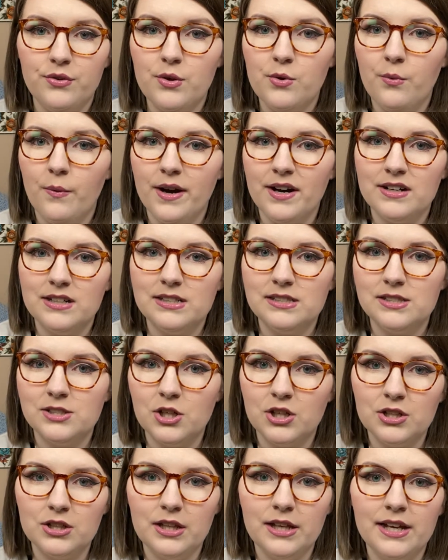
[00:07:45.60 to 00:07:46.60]
wear
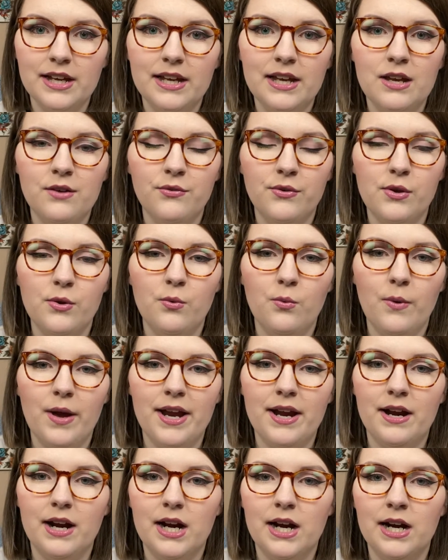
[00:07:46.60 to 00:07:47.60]
sterling, if you
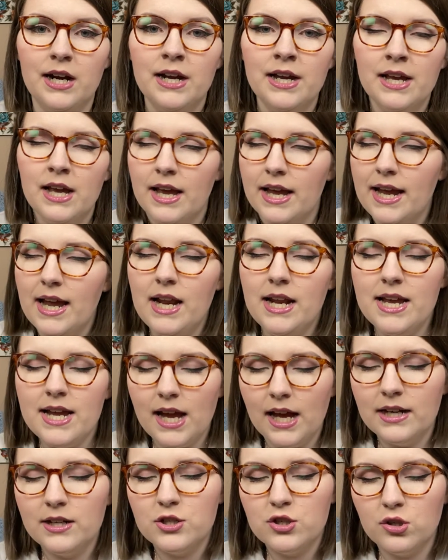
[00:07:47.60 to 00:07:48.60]
wear any
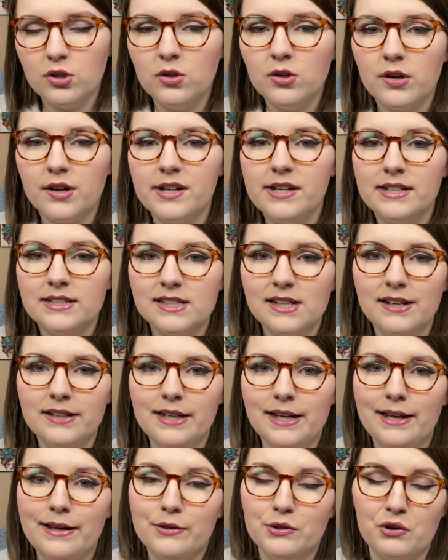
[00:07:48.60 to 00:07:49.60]
kind of jewelry, is going to
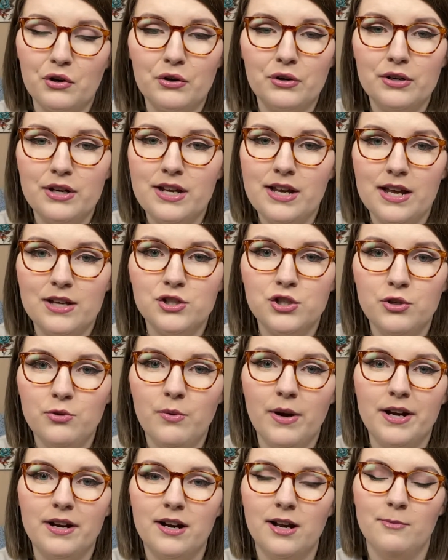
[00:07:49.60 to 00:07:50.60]
get dirty as you
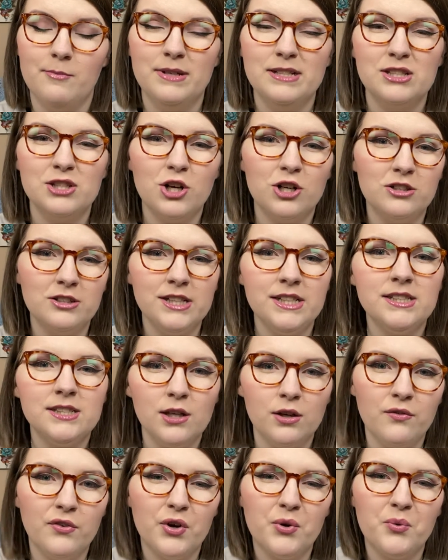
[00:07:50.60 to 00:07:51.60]
wear it, but sterling
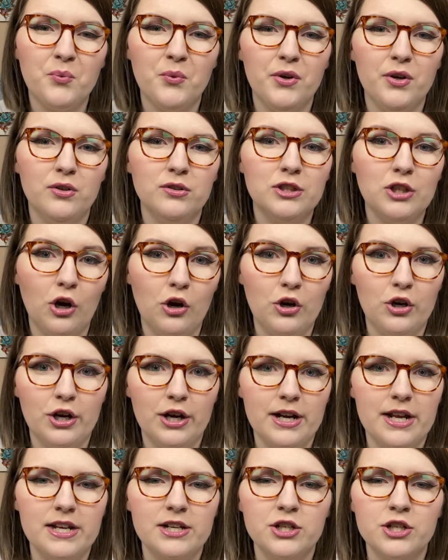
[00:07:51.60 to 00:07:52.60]
silver will
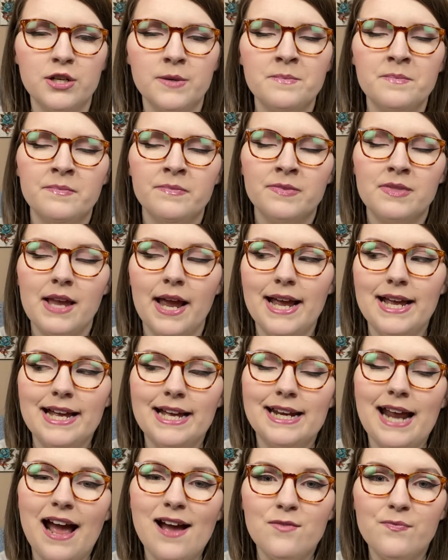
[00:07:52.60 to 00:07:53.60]
tarnish.
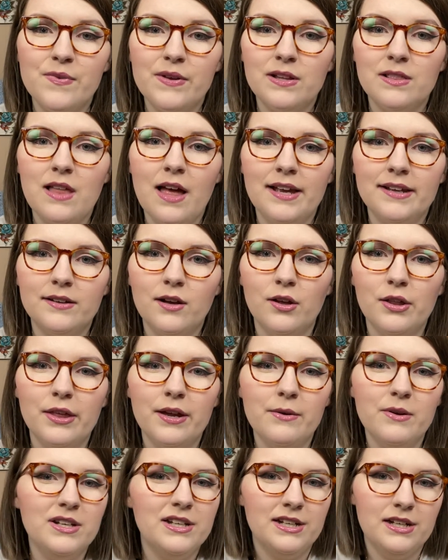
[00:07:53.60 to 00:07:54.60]
And I feel like
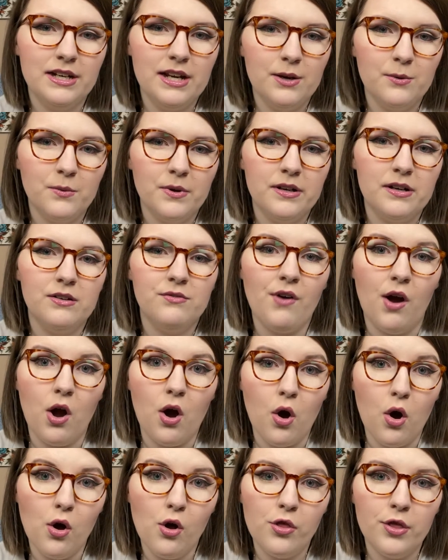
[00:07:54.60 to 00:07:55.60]
although it didn't get rid of
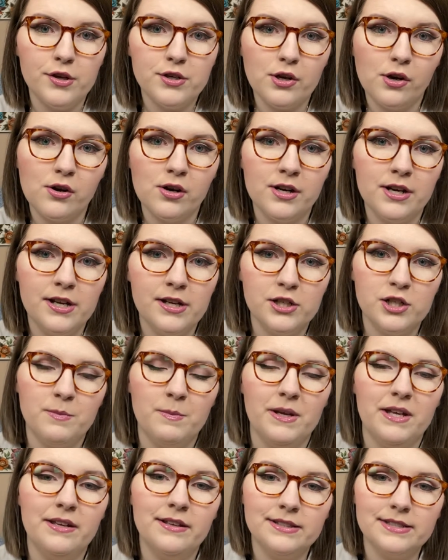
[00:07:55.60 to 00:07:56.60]
all the tarnish,
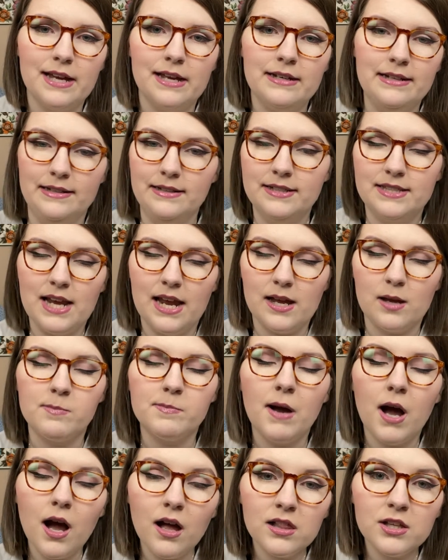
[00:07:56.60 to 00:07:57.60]
because I need to take a
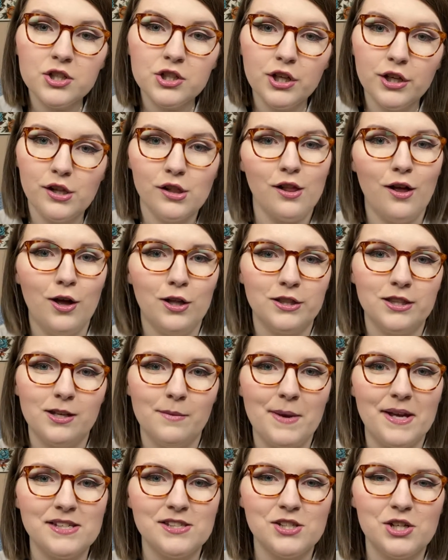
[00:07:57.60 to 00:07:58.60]
polishing cloth to
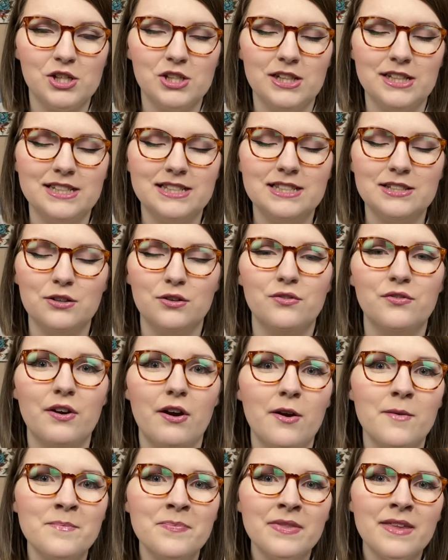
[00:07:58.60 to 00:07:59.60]
my sterling
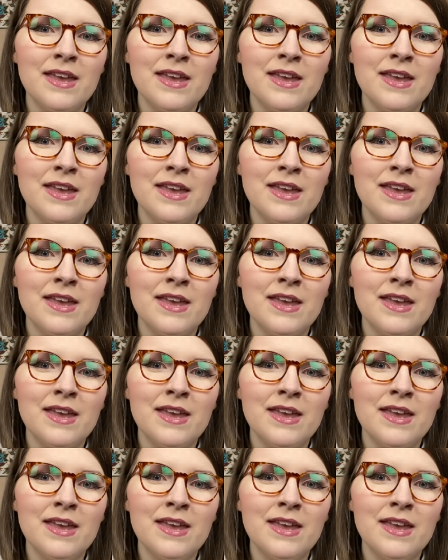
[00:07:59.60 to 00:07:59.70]
silver,